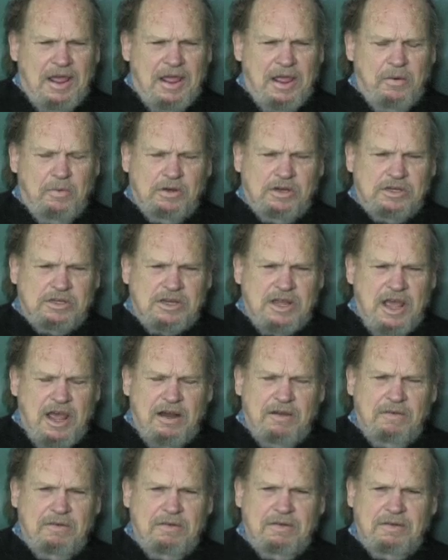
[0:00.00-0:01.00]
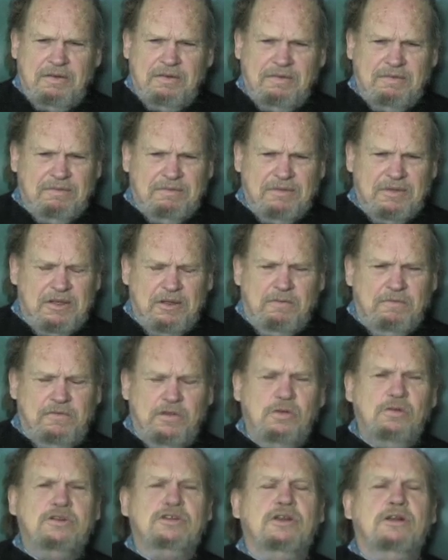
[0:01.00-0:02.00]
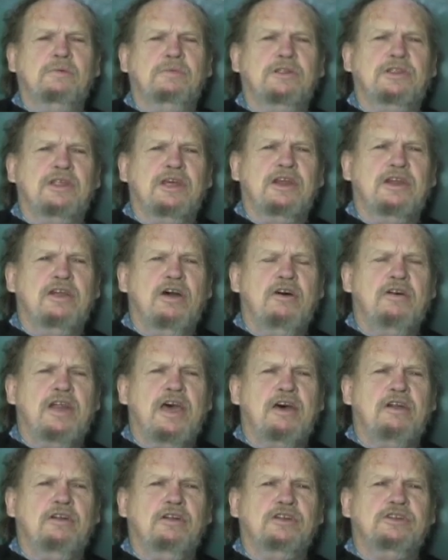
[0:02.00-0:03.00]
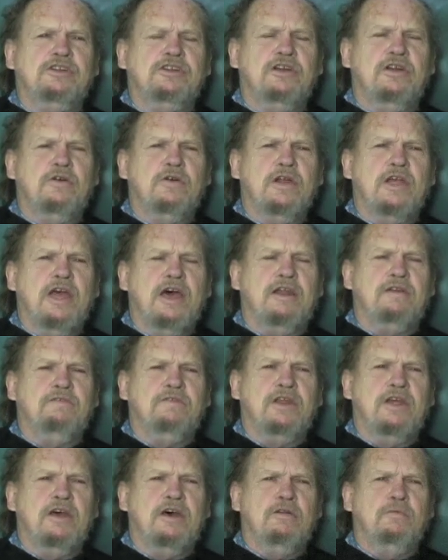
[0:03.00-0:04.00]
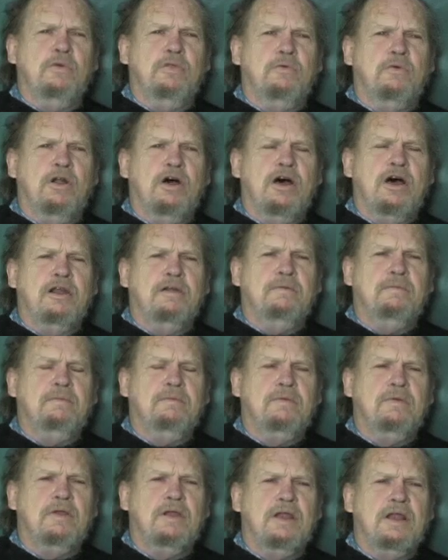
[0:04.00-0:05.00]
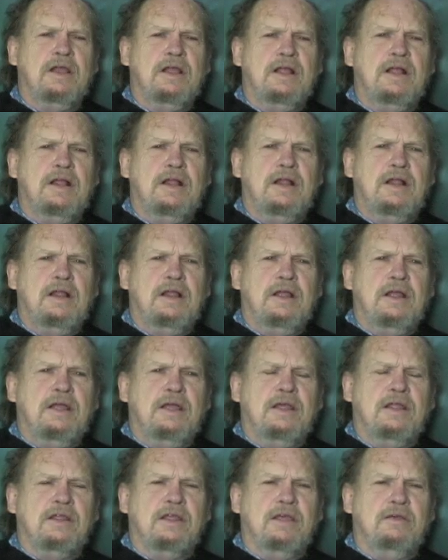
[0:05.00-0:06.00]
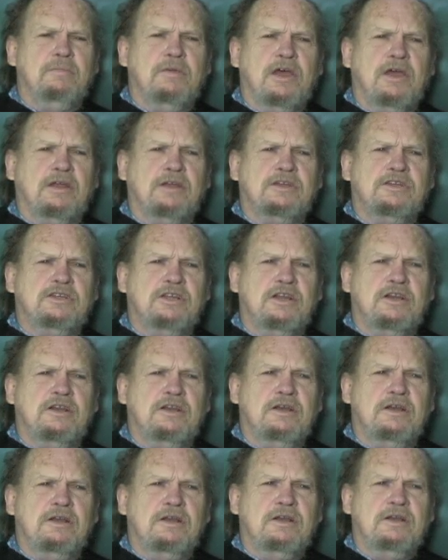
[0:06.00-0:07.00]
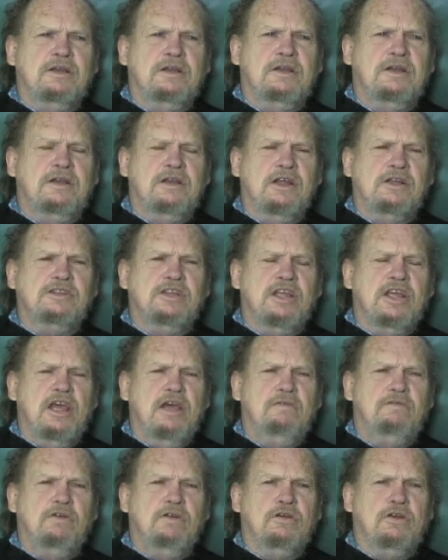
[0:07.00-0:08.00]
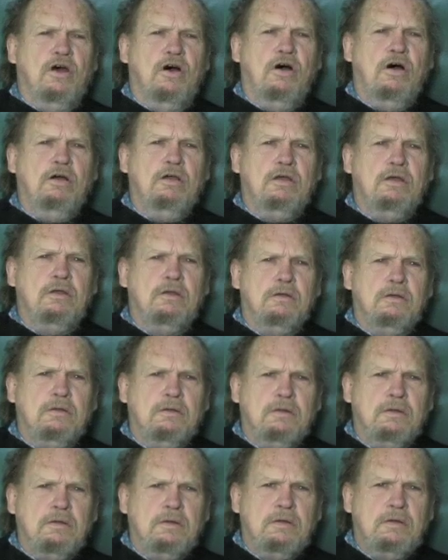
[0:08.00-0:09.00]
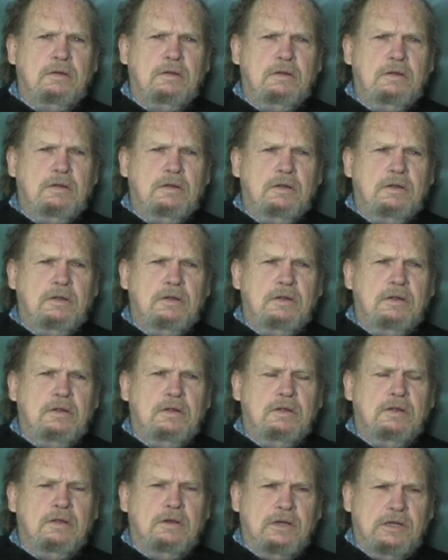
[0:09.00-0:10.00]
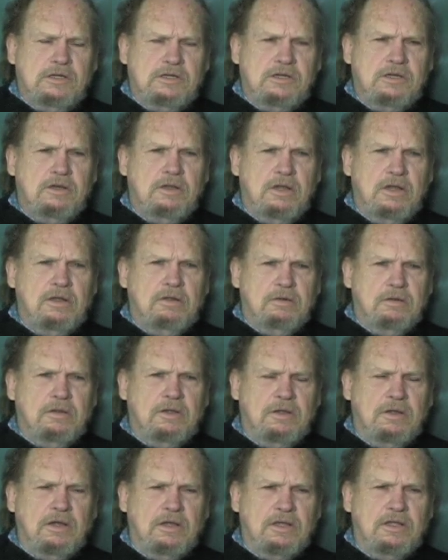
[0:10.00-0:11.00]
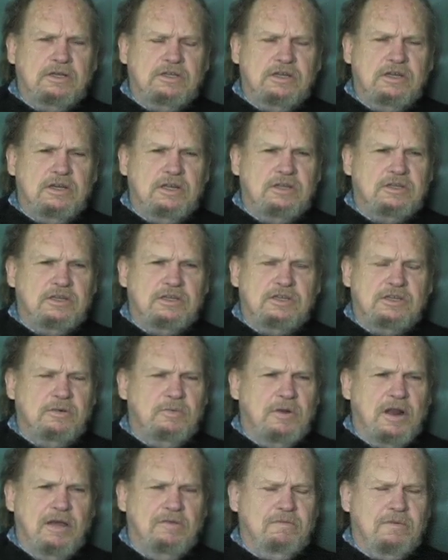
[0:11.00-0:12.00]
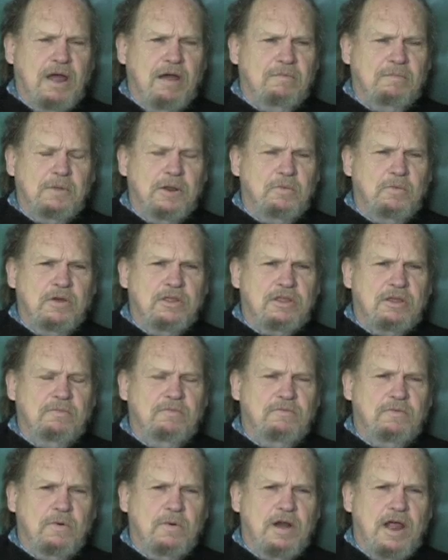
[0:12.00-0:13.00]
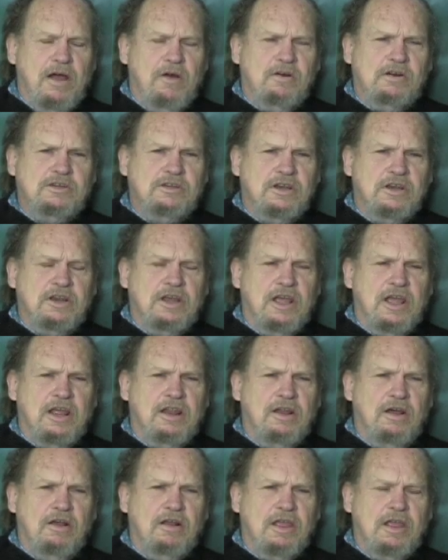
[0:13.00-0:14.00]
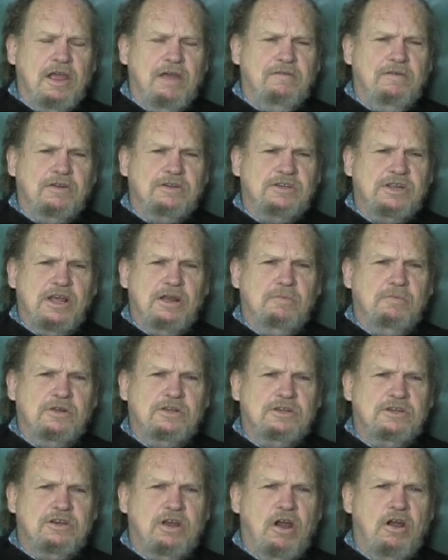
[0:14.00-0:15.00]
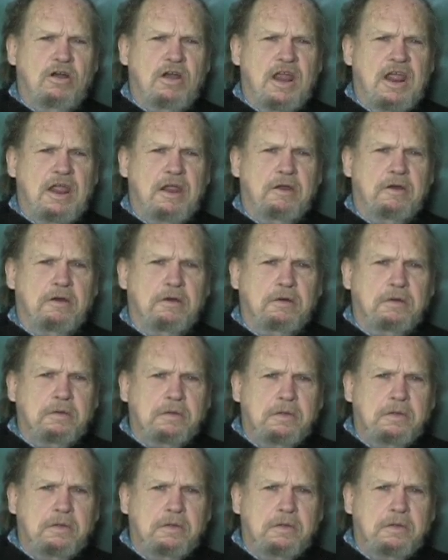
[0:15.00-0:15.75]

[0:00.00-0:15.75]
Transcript: they were just kind of confused a little bit. They'd gone out on a story out of town with Ron. They came back and said, "Does he ever talk?" And I said, yeah, I guess he does. He said, "Well, I've been with him 4 hours today, and all he ever said was turn here."